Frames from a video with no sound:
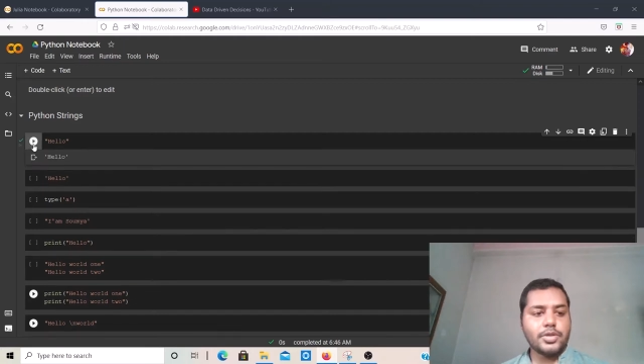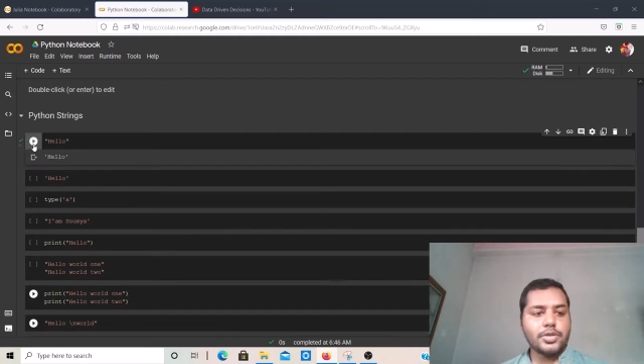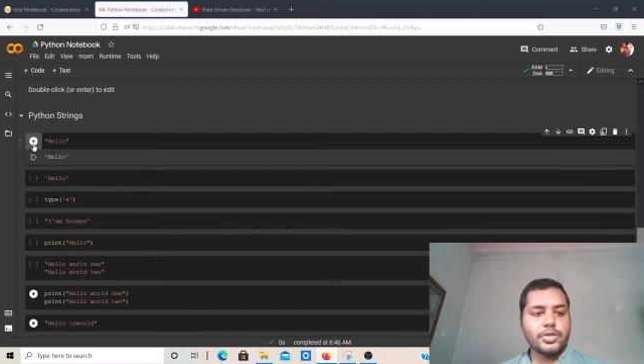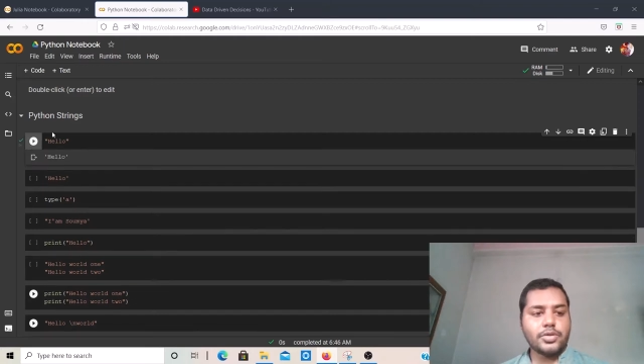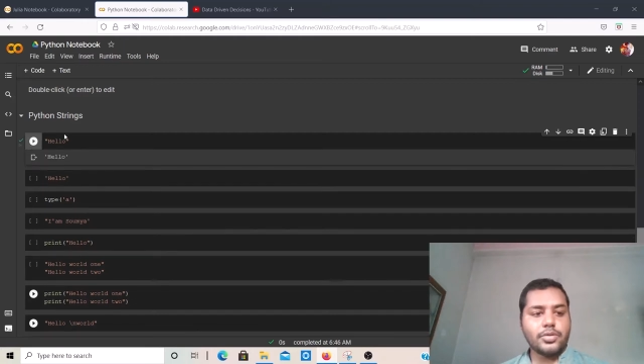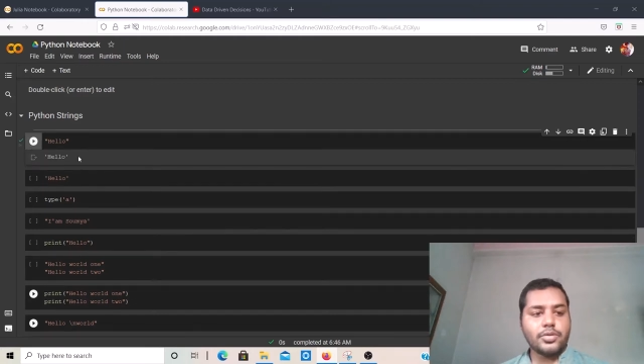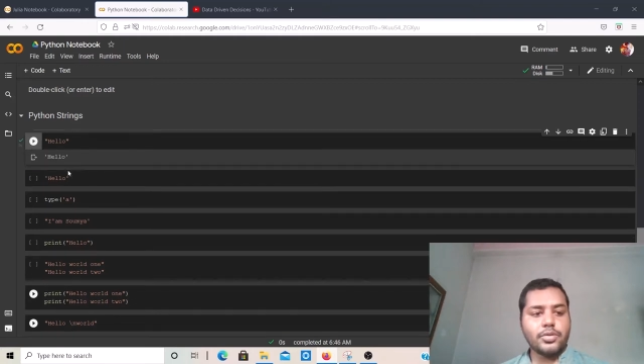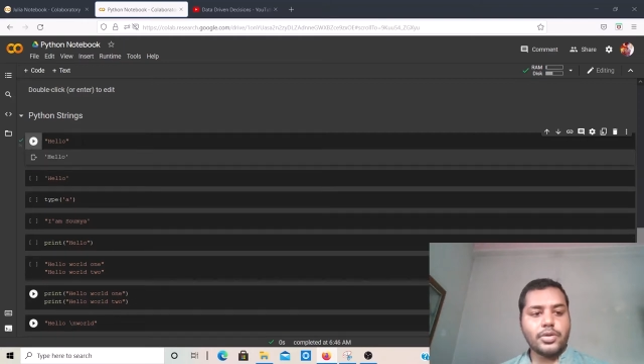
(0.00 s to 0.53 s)

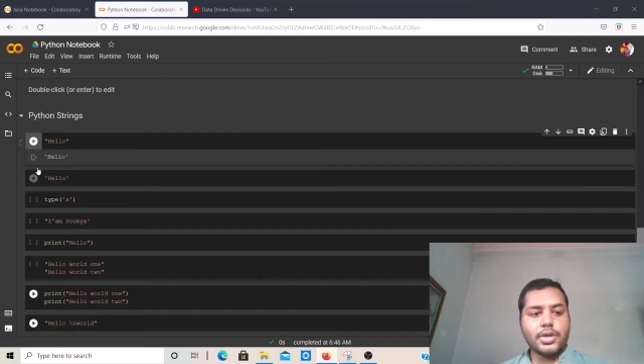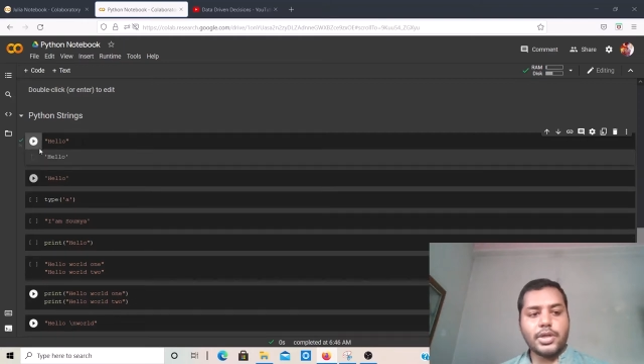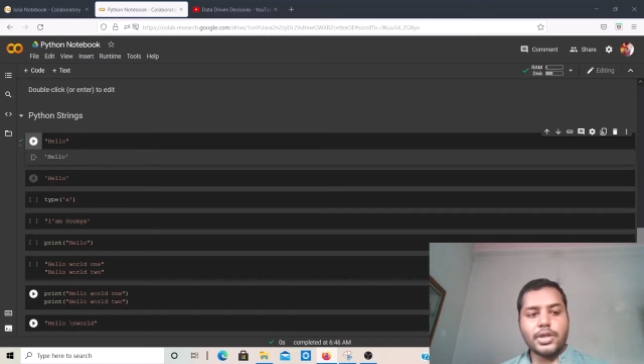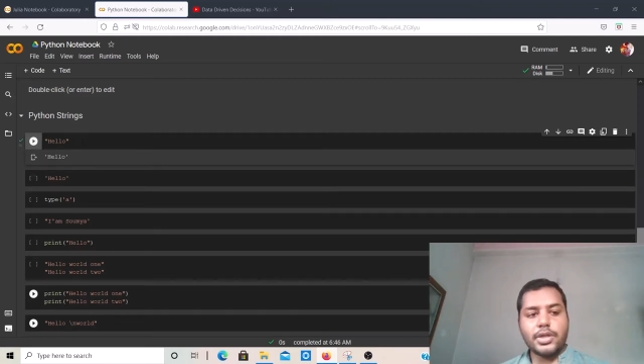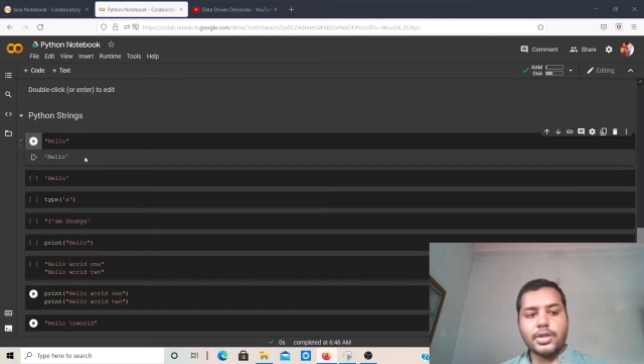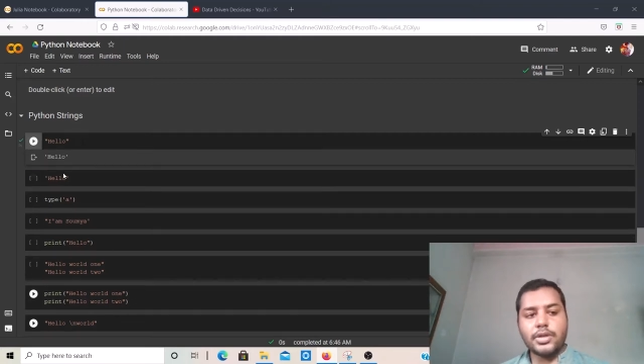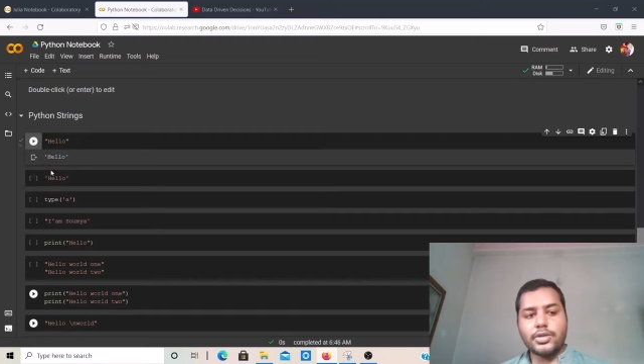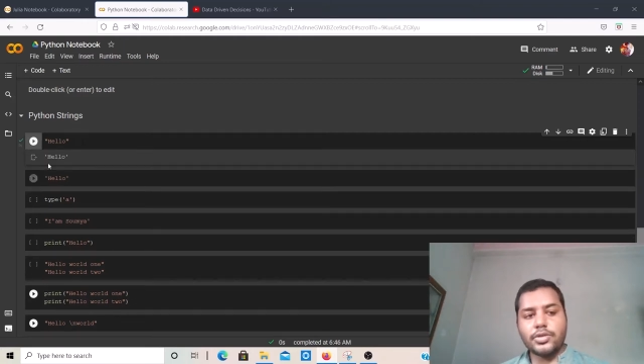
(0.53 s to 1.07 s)
So
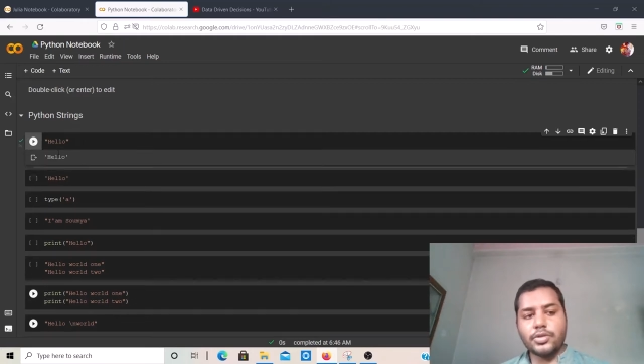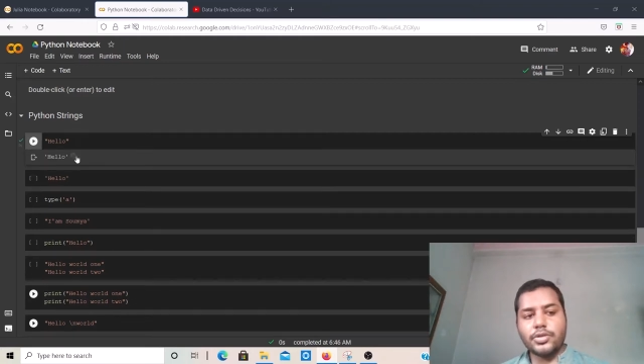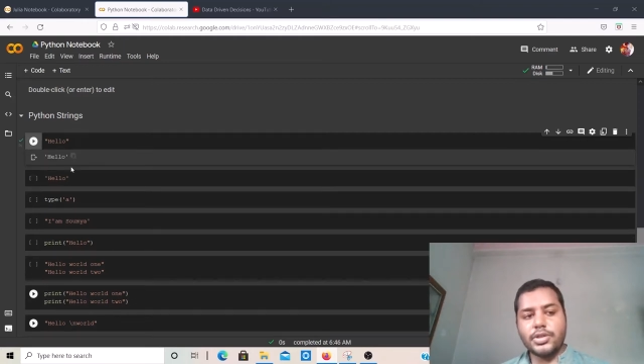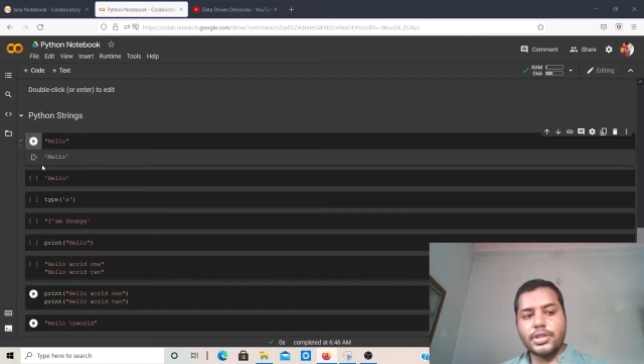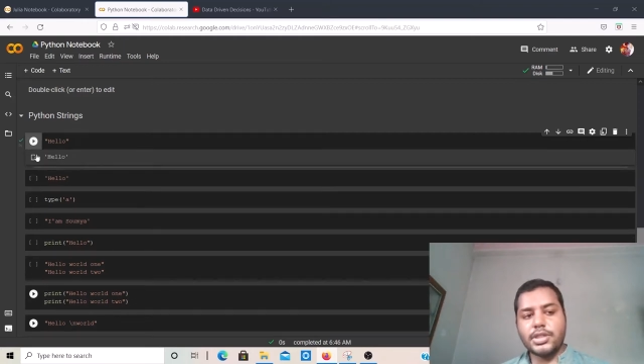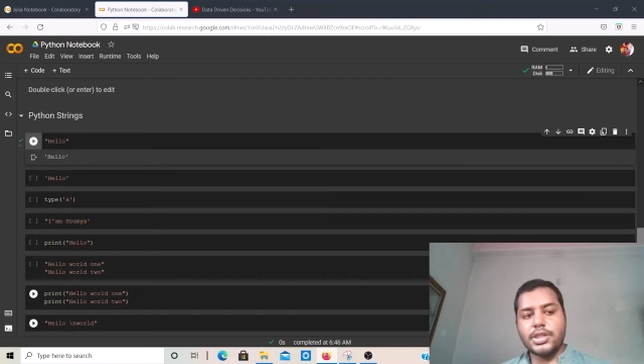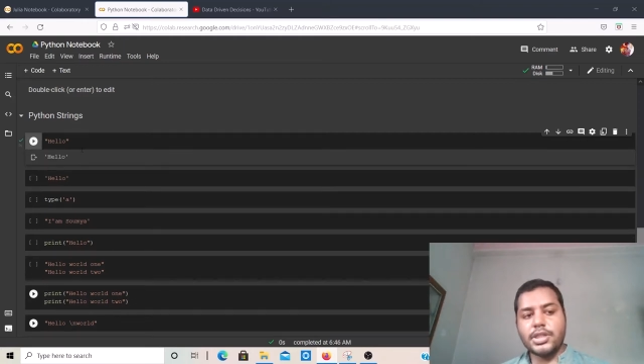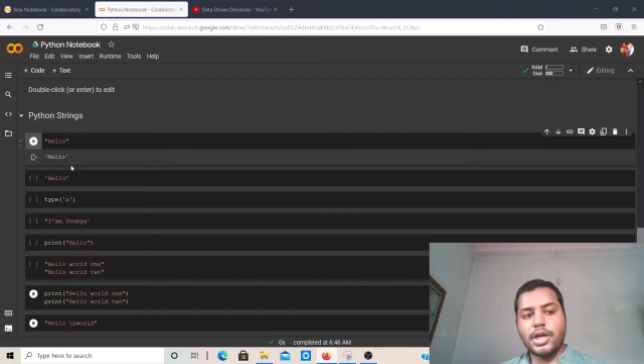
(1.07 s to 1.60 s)

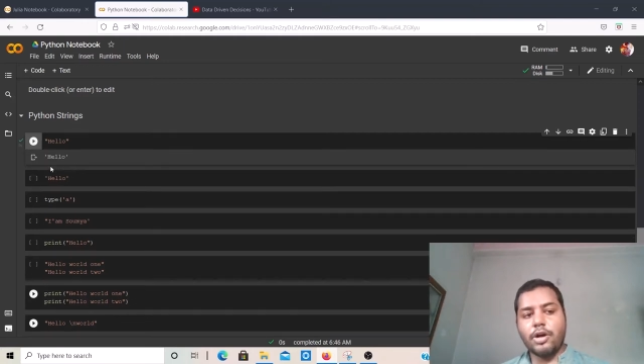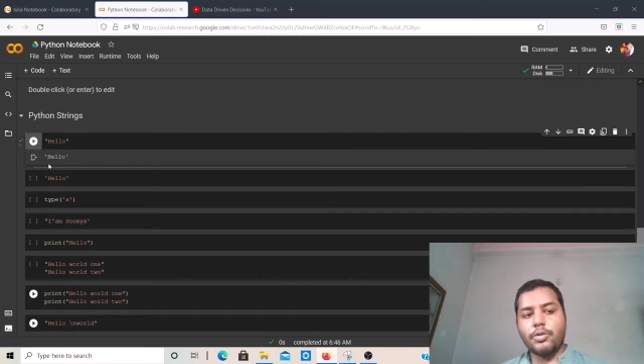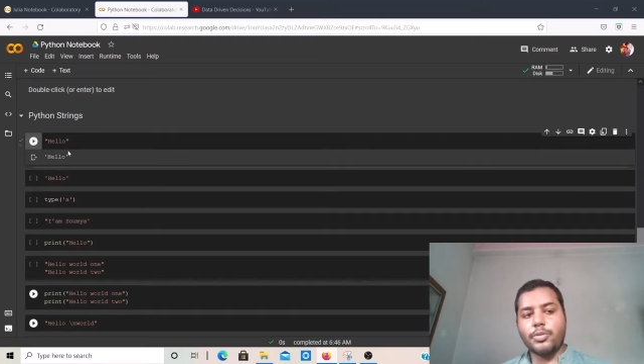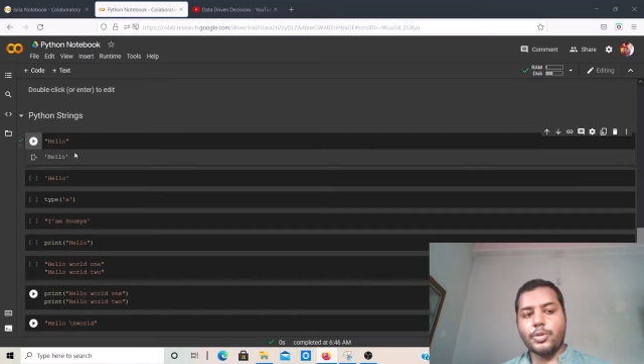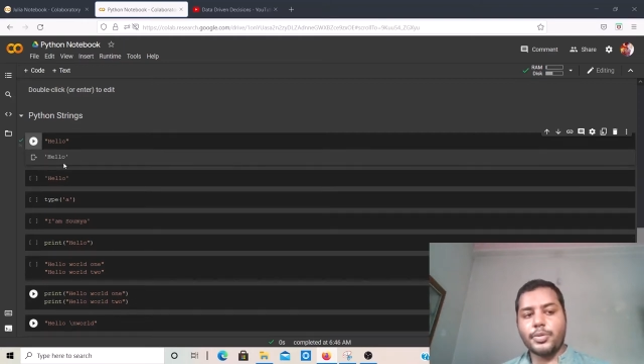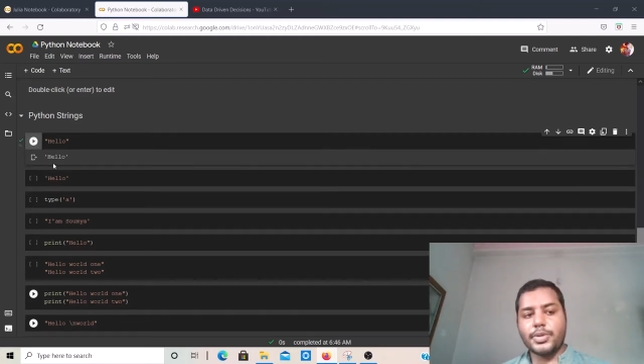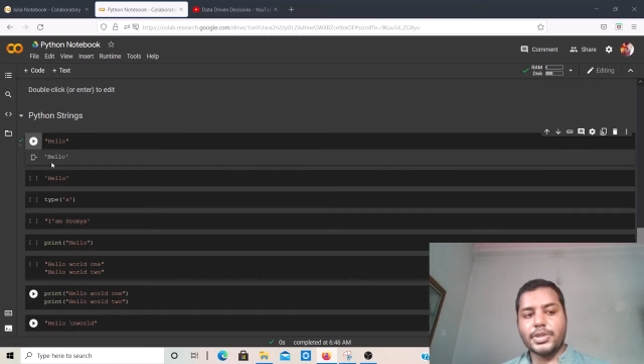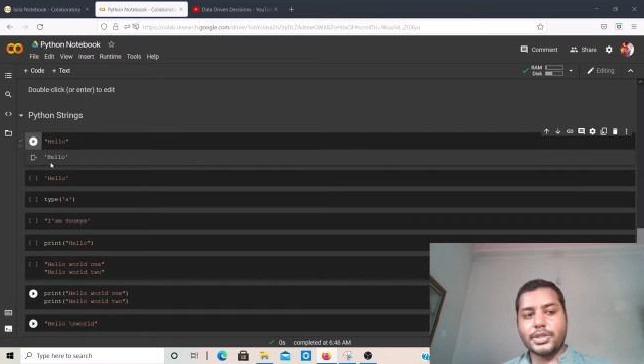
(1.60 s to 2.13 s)
this is the
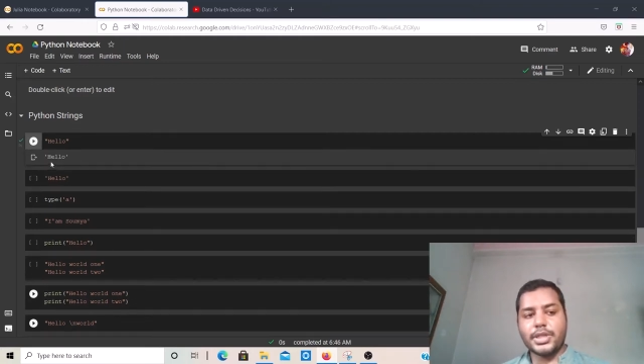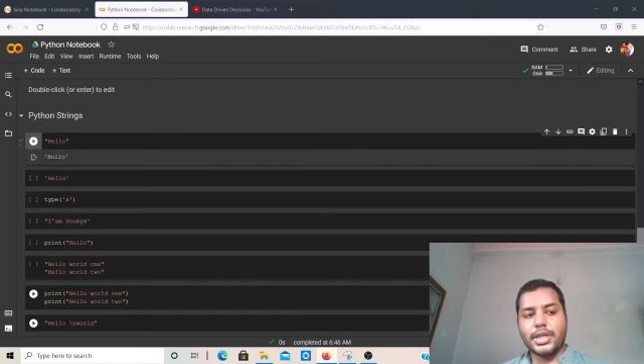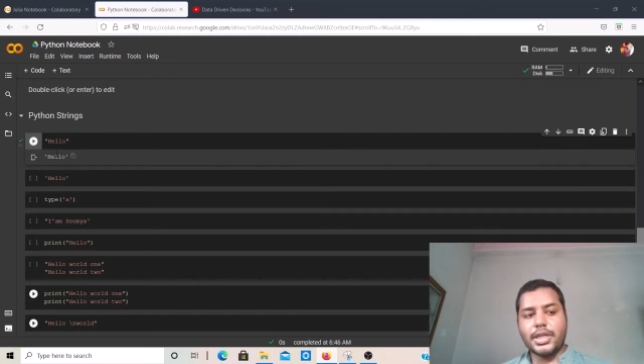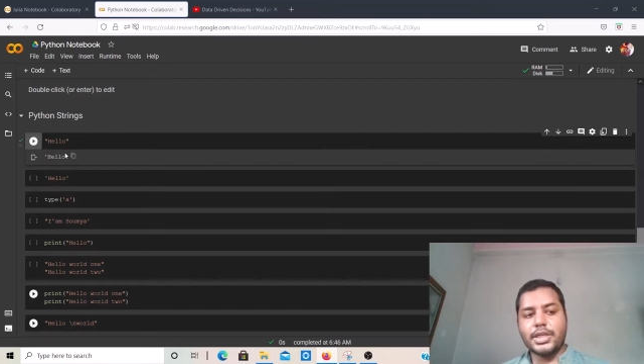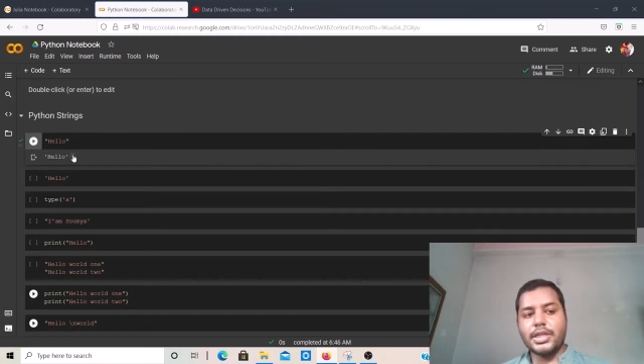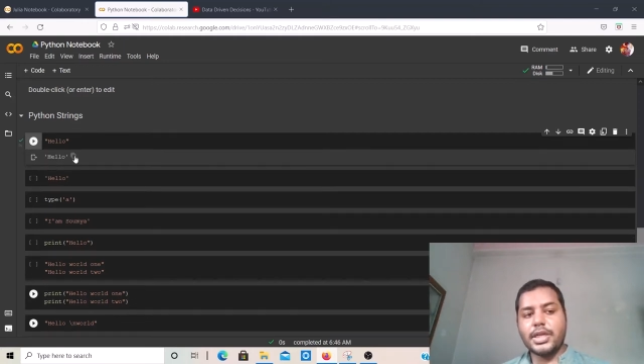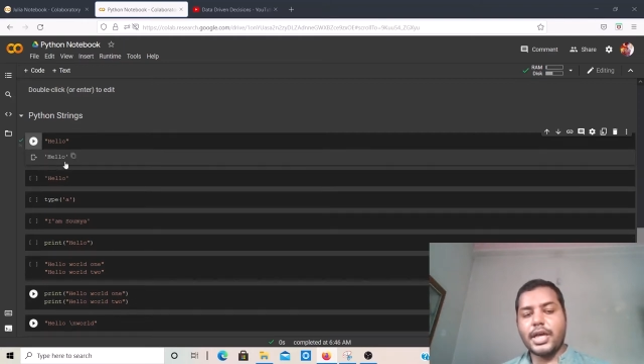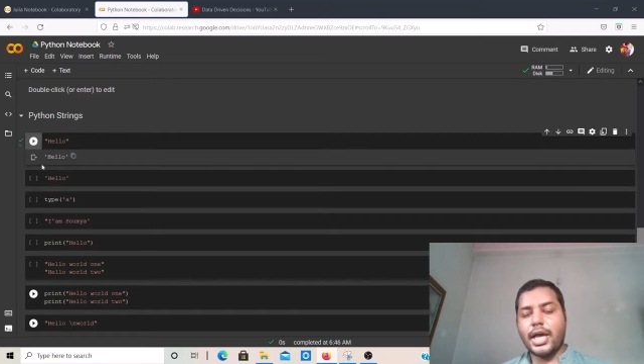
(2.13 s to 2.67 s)
output
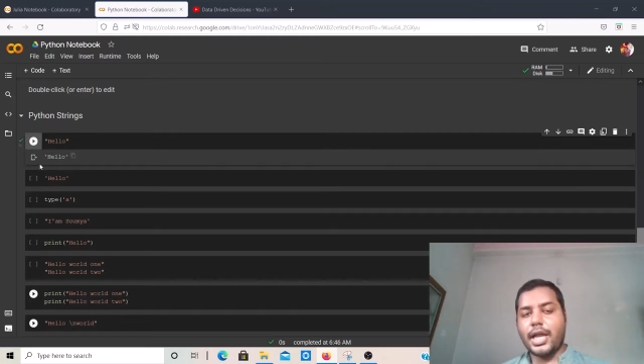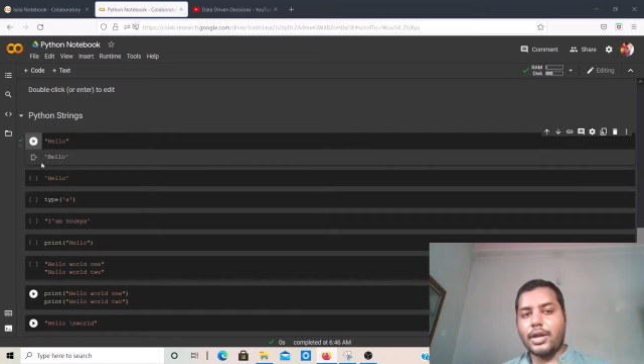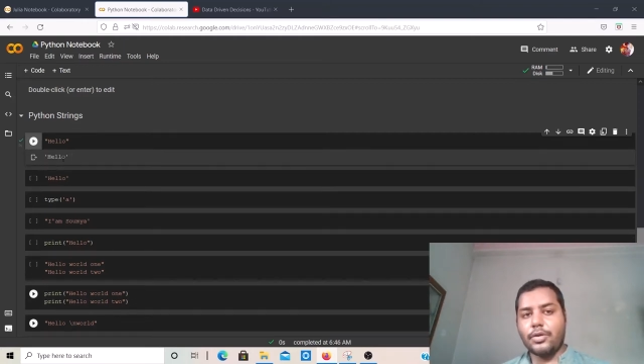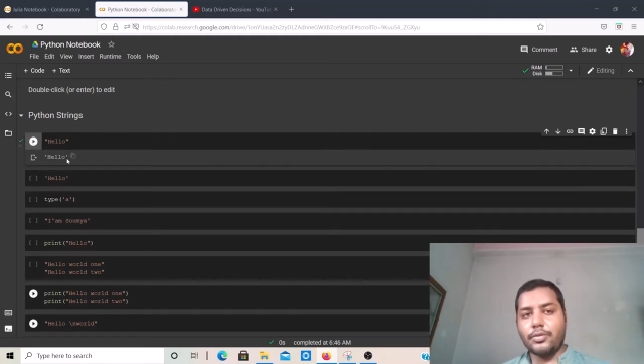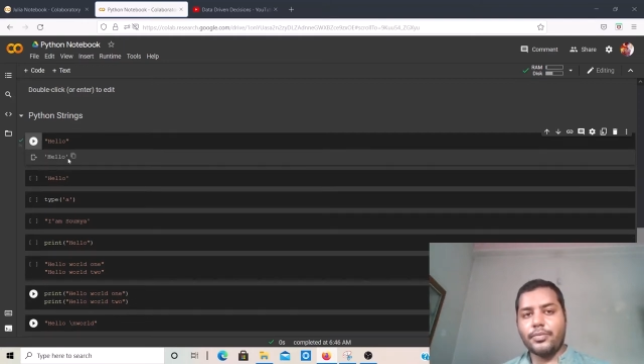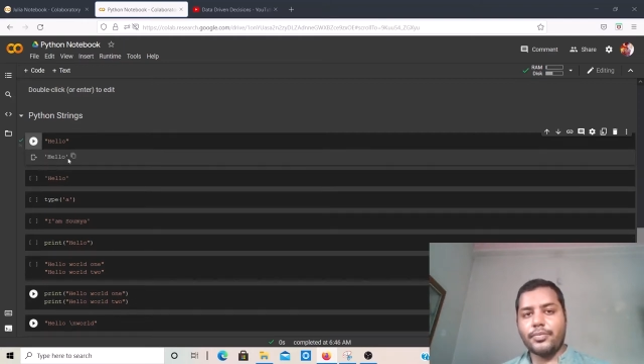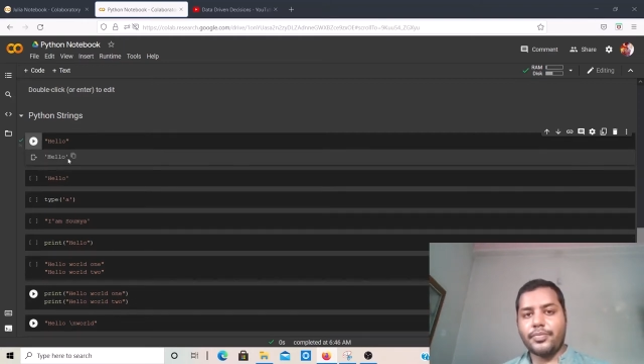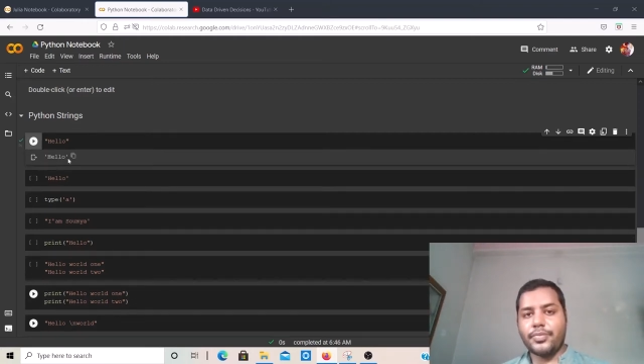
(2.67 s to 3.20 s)
basically, hello.